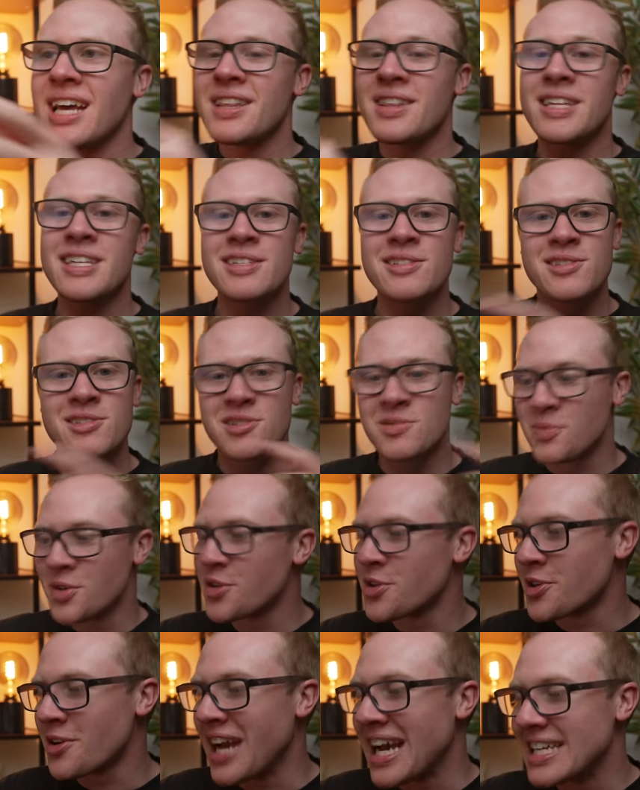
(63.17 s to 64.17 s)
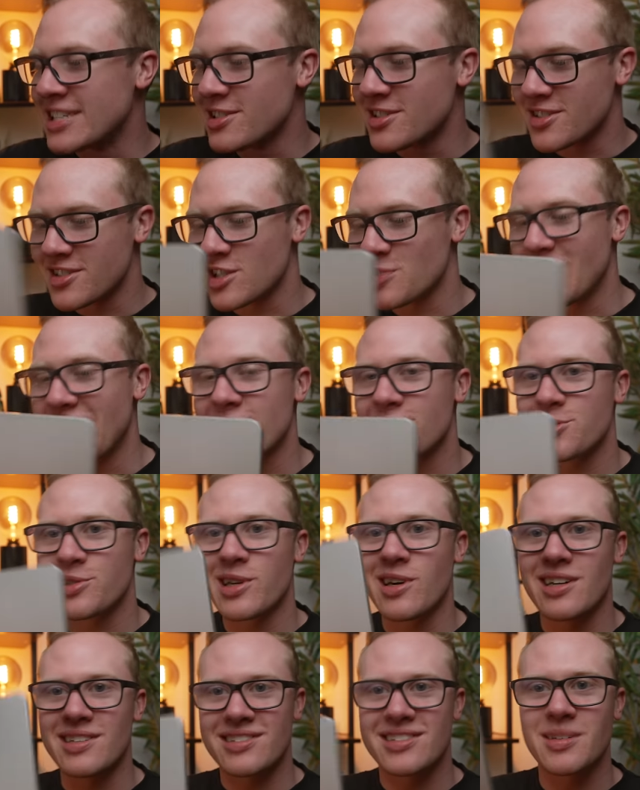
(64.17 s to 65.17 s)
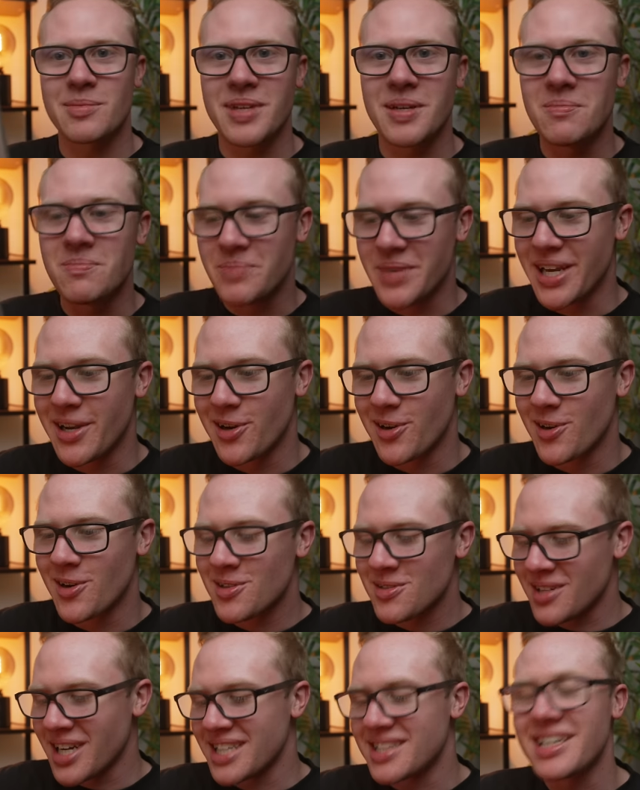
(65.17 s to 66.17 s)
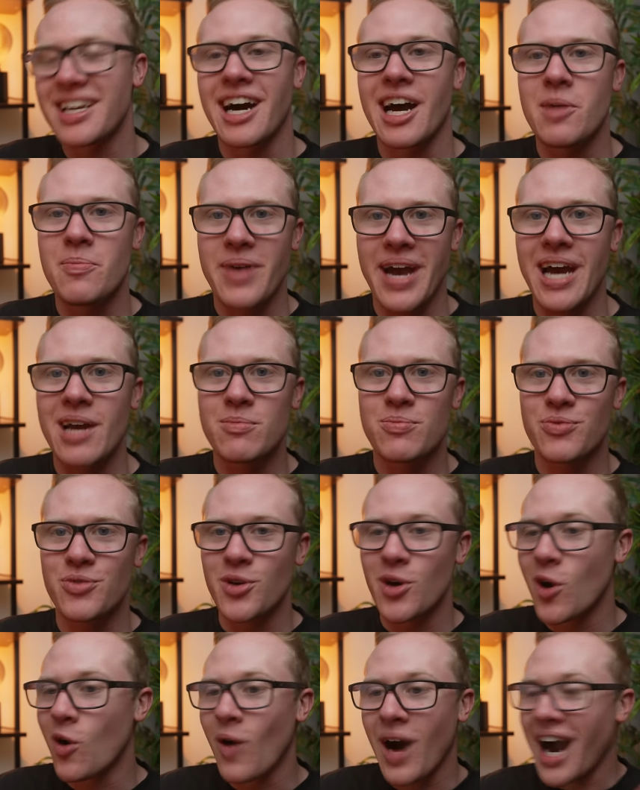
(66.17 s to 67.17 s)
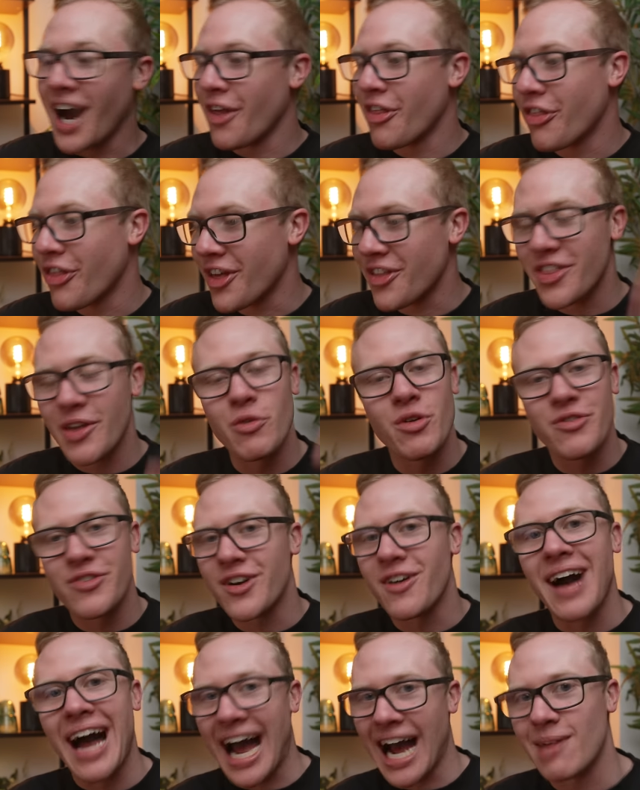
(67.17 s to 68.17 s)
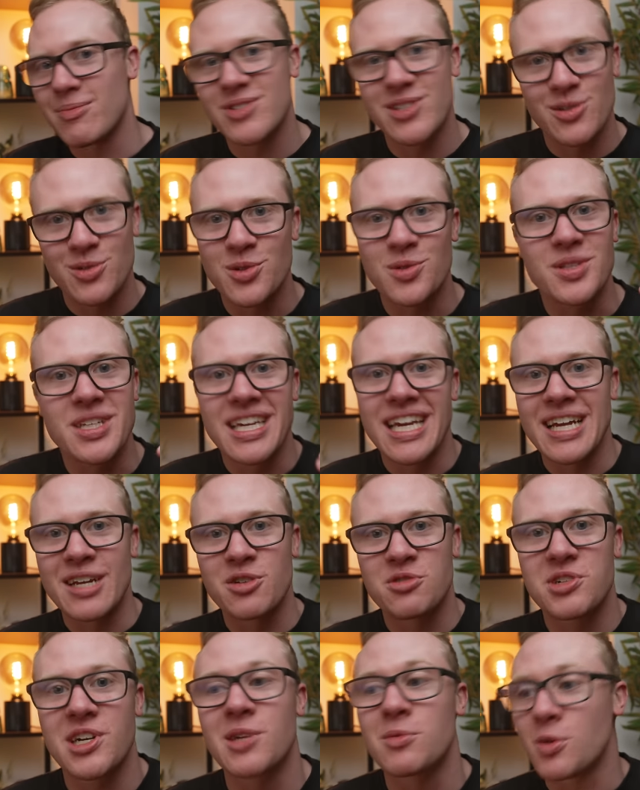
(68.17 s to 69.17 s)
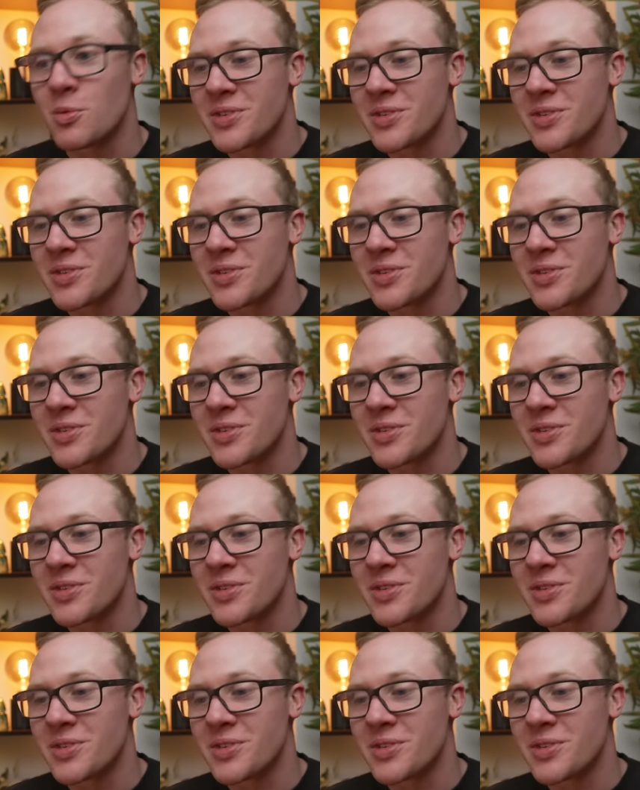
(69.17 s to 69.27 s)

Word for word: And these smoother edges, especially on something bigger like the iPad Pro, I think they would feel absolutely incredible.